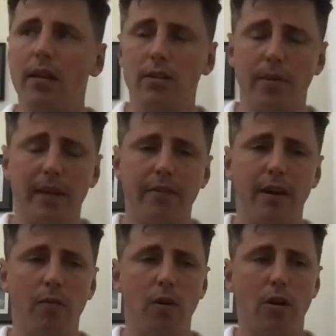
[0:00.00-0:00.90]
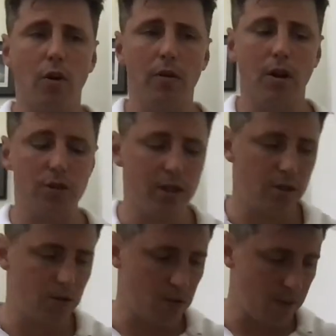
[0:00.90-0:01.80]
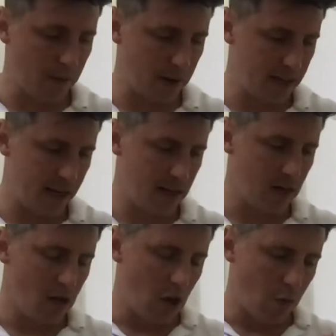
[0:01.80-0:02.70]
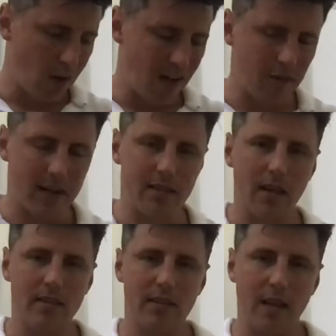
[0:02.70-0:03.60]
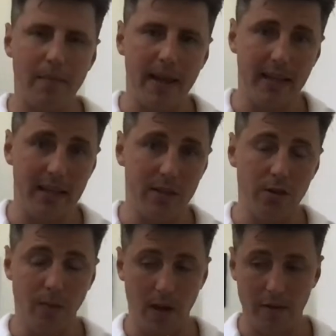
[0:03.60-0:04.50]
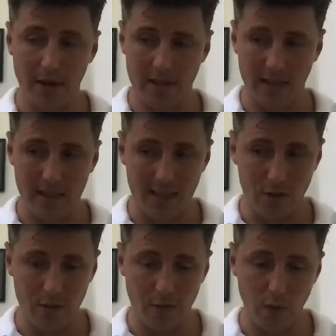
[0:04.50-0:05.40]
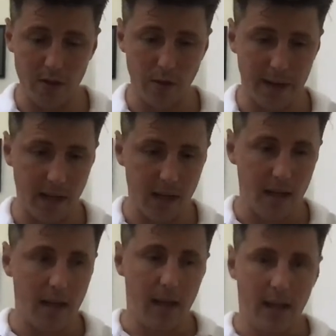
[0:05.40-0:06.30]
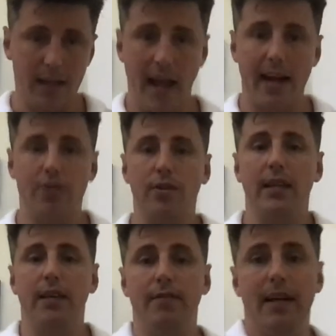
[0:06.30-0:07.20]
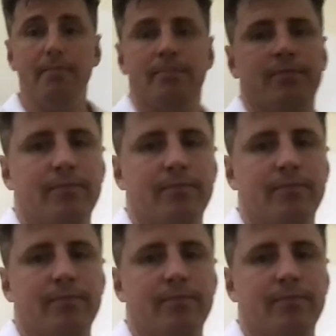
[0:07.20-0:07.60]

so we can figure out what co coaching tools we might need, what other exercises they may need to do, what other exercises they should avoid doing, and actually give them,